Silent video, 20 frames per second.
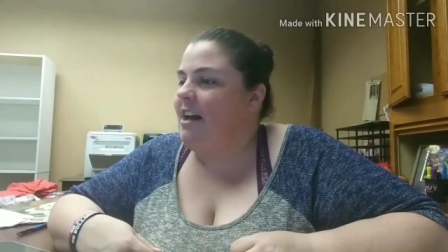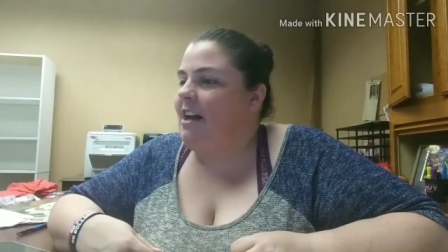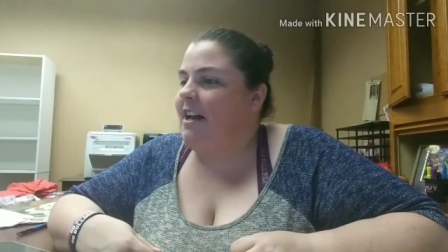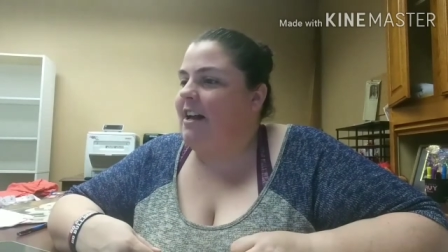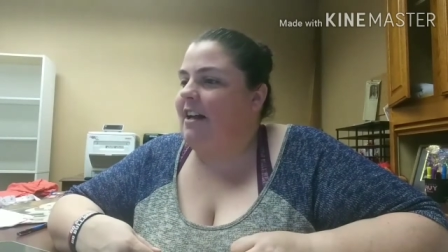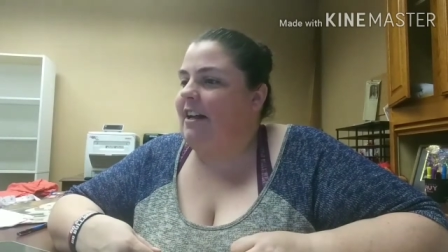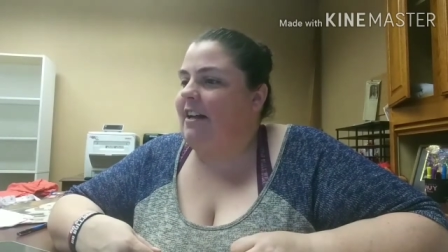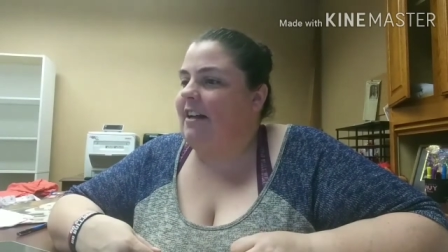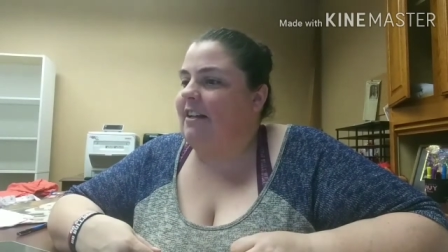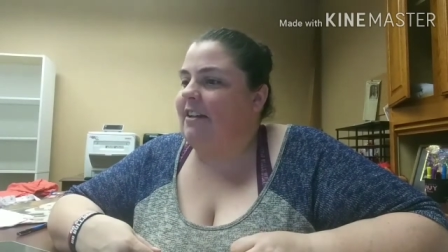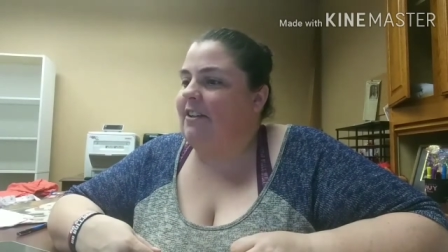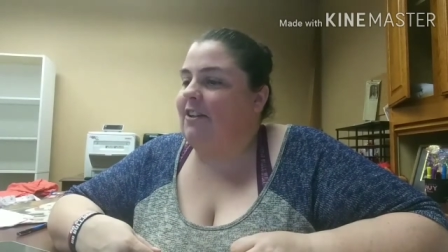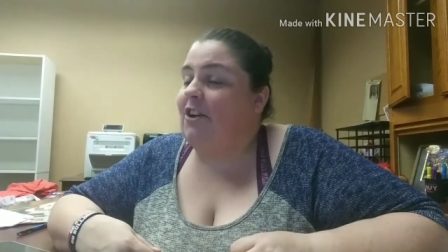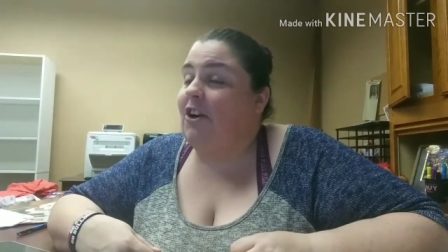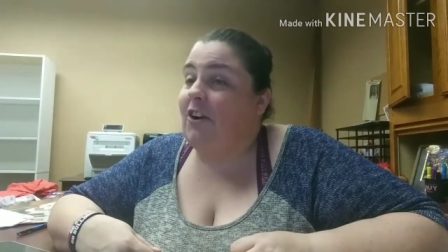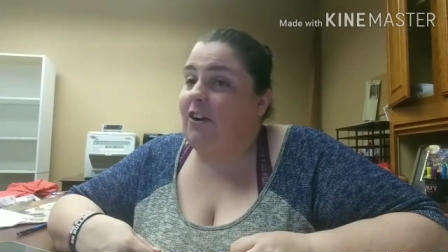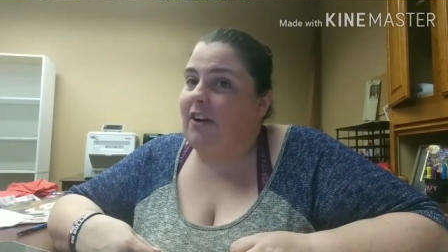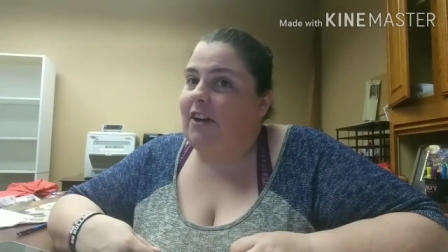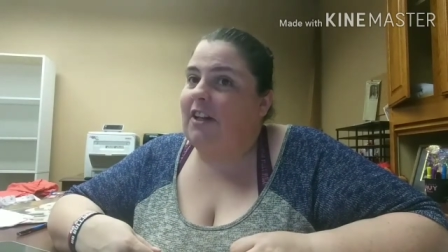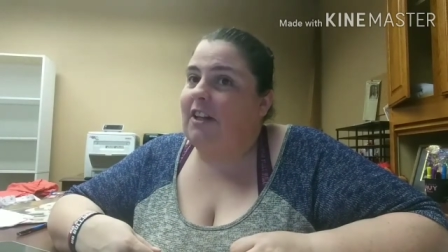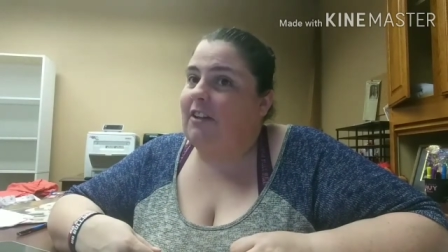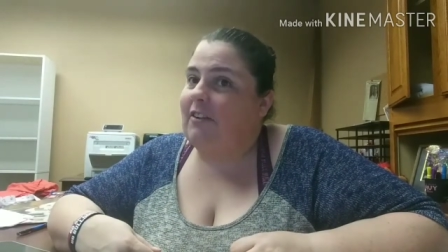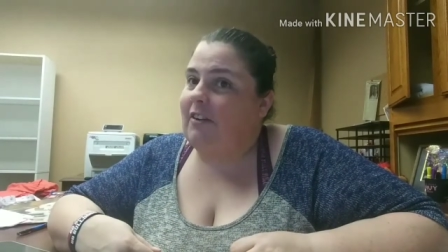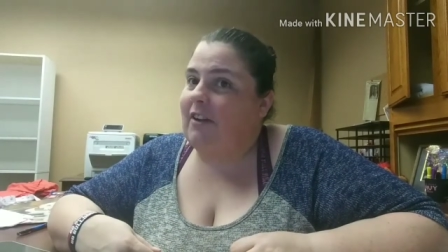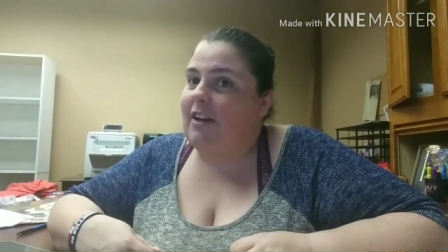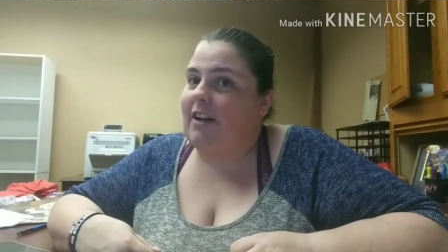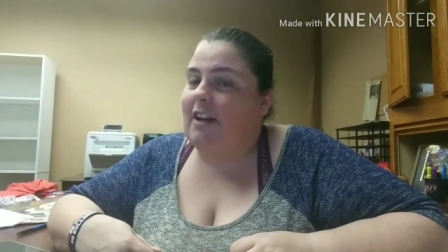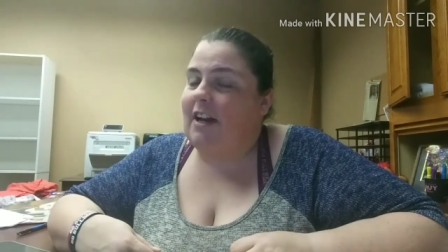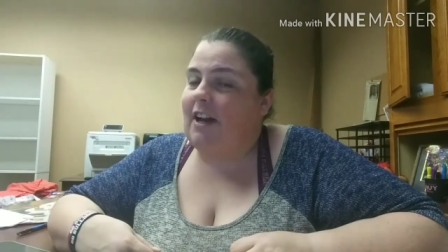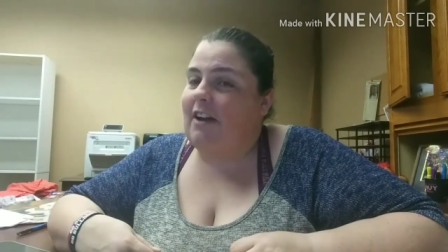And currently,
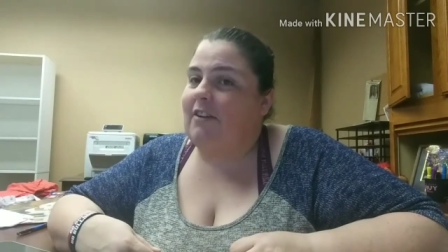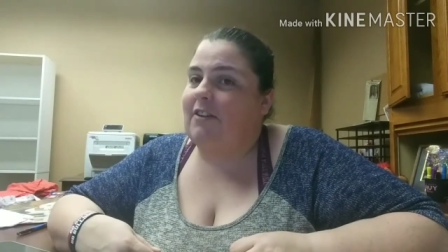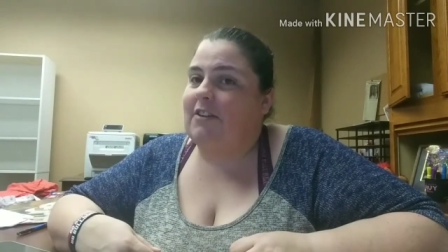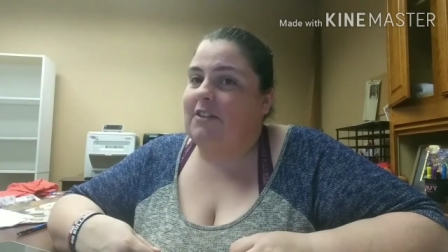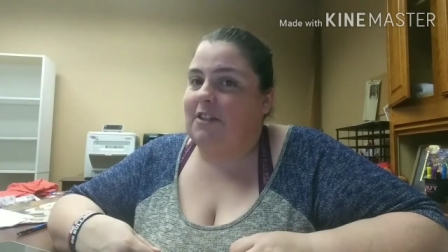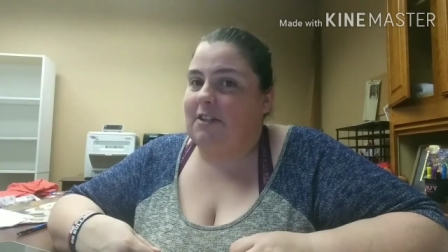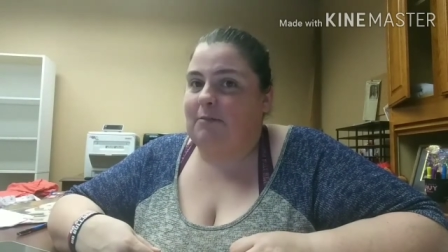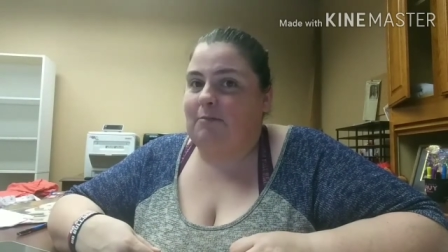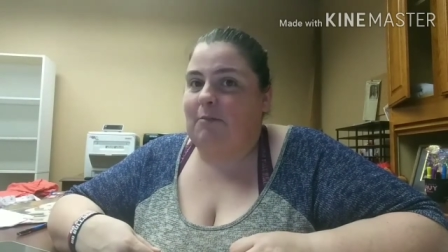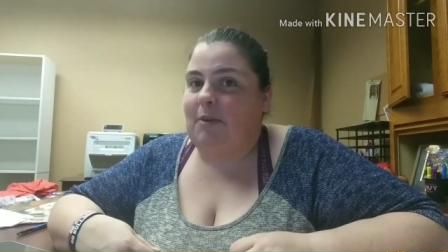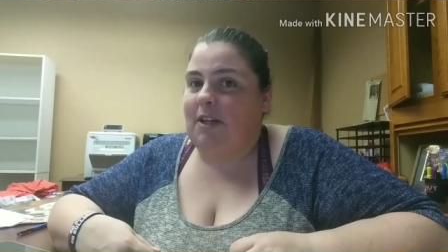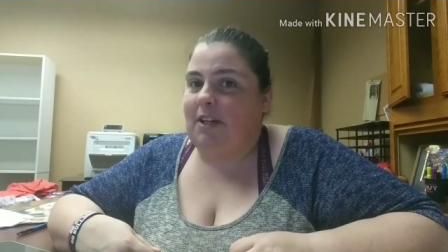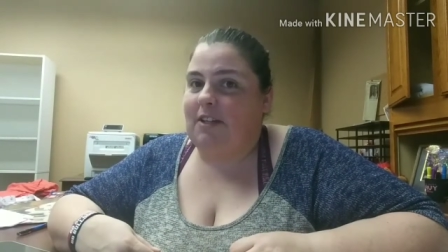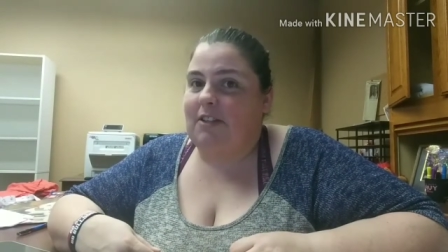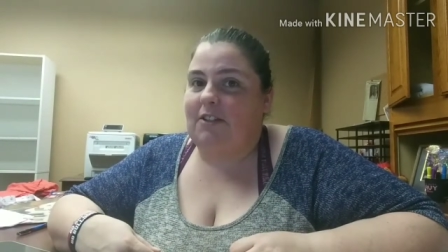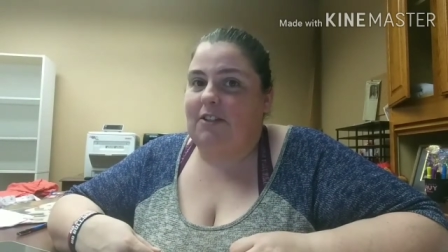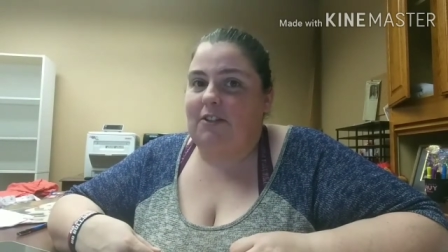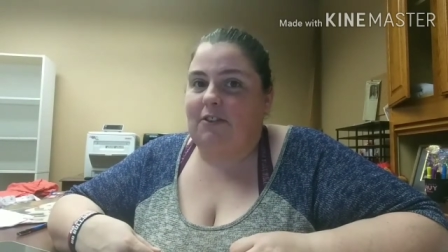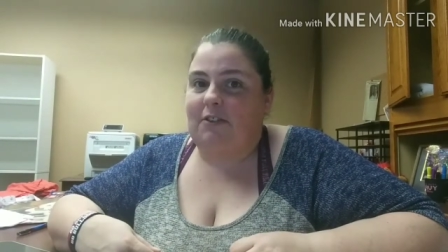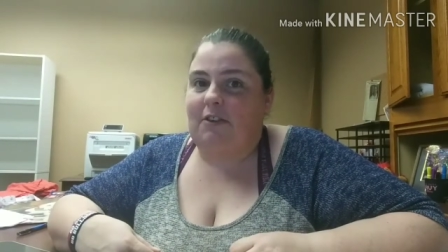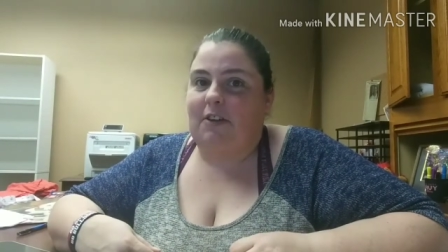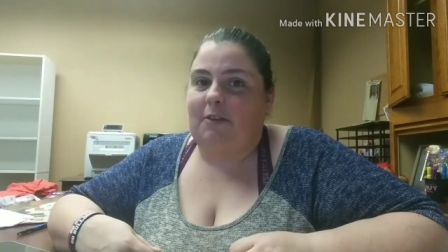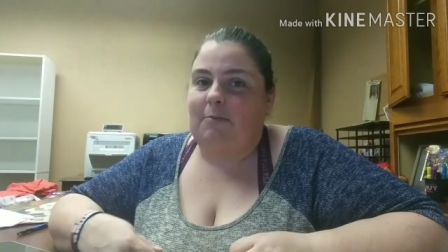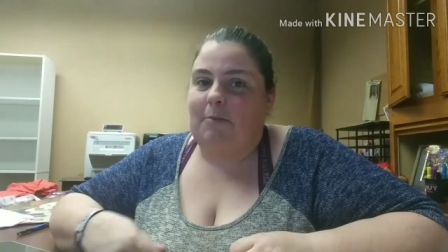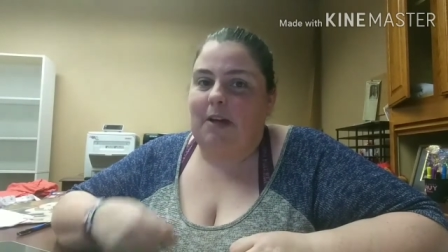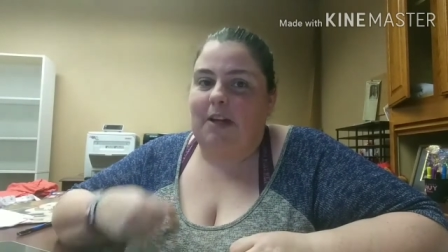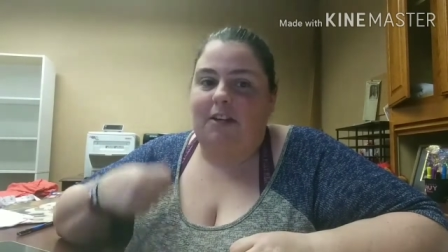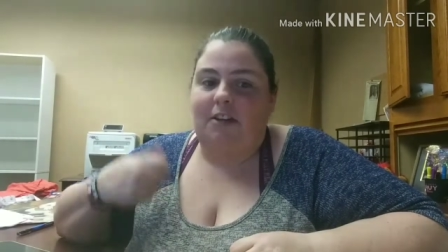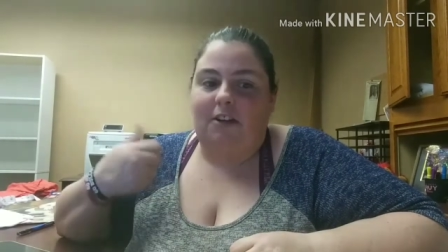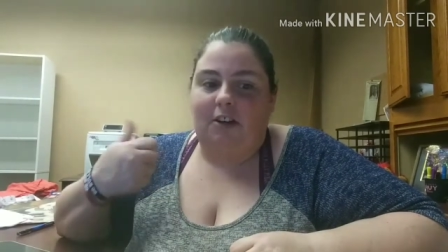right now, it's just me and two
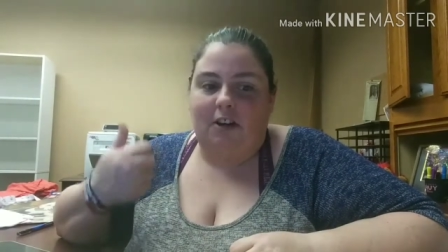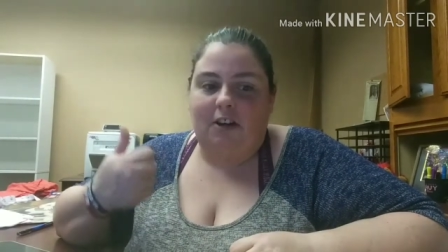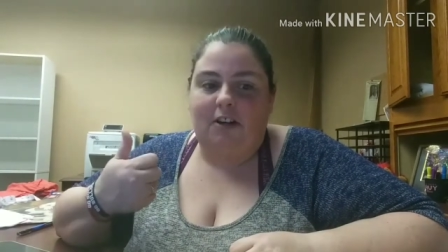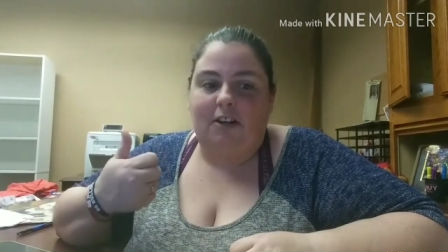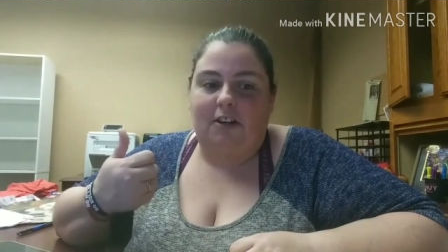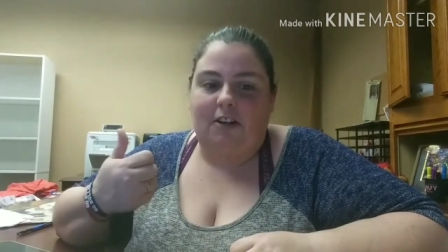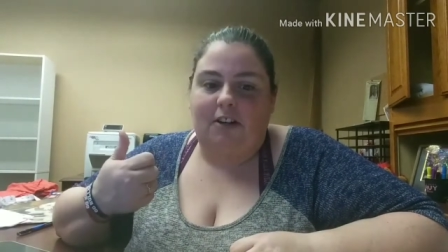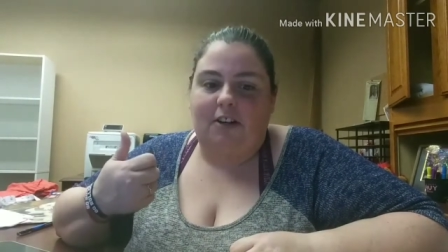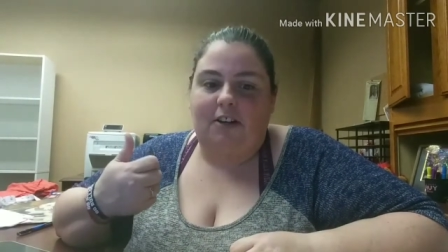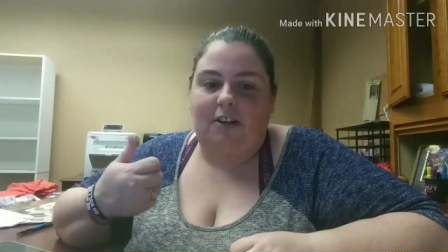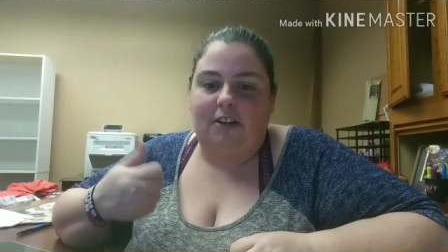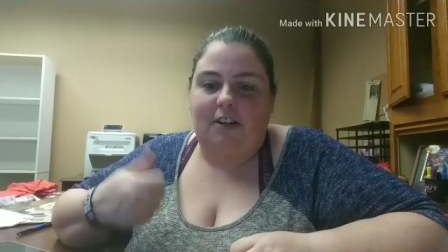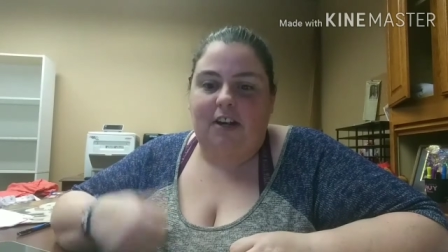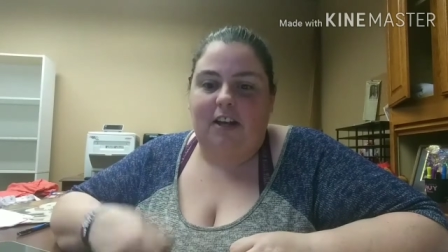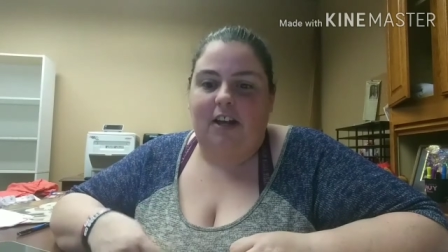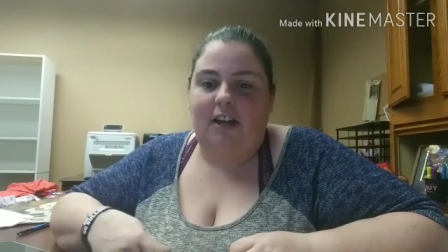my daughter